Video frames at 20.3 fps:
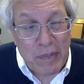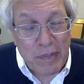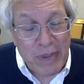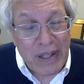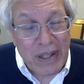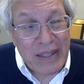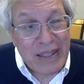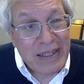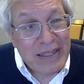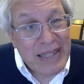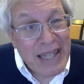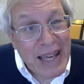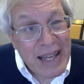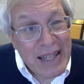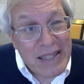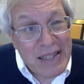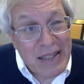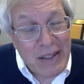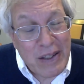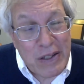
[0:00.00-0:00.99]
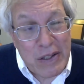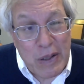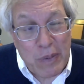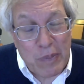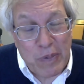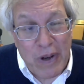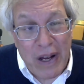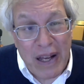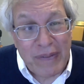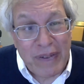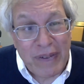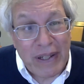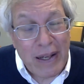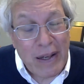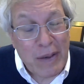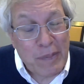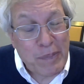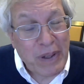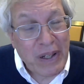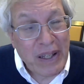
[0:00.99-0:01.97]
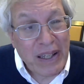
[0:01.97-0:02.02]
But Tesla is a private
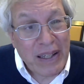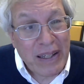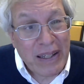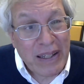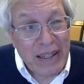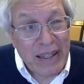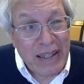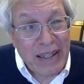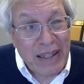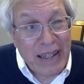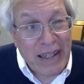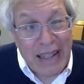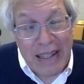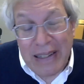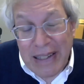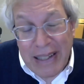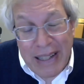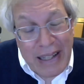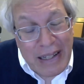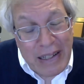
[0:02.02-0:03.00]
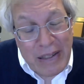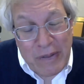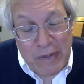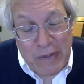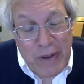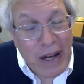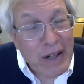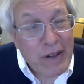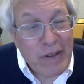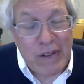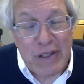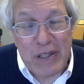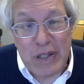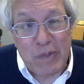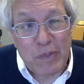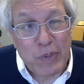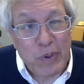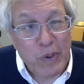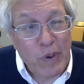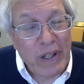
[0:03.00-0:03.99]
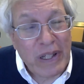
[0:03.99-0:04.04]
company and it can fire its
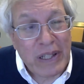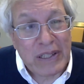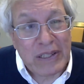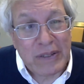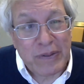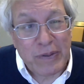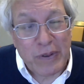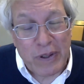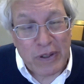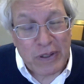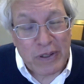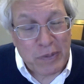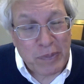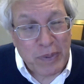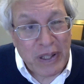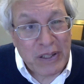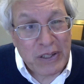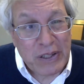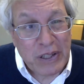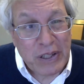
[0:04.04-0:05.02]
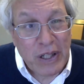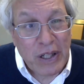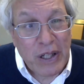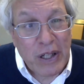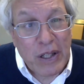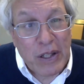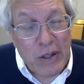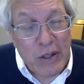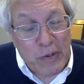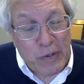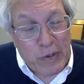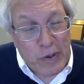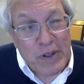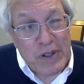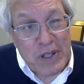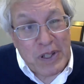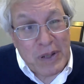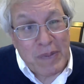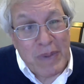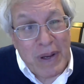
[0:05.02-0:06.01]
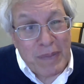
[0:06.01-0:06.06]
employees for their speech. The
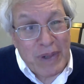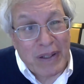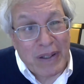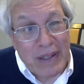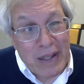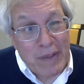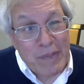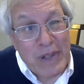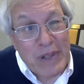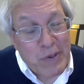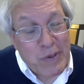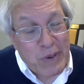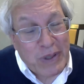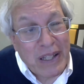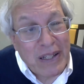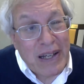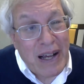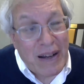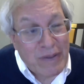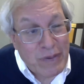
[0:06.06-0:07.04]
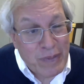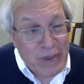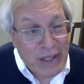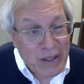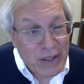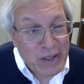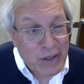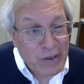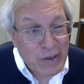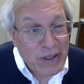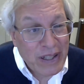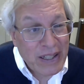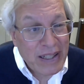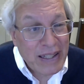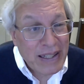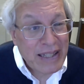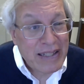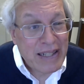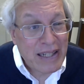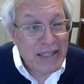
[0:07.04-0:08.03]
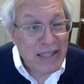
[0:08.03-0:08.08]
First Amendment limits what the government can do,
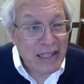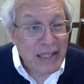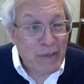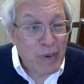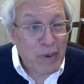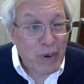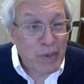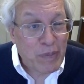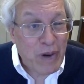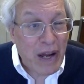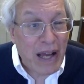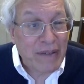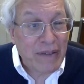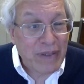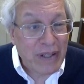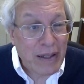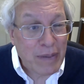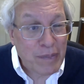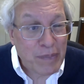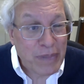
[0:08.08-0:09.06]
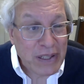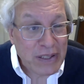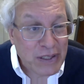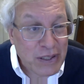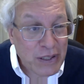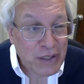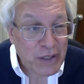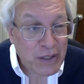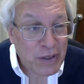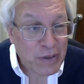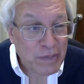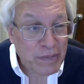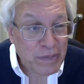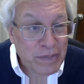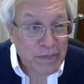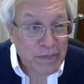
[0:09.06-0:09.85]
it doesn't limit what private companies can do.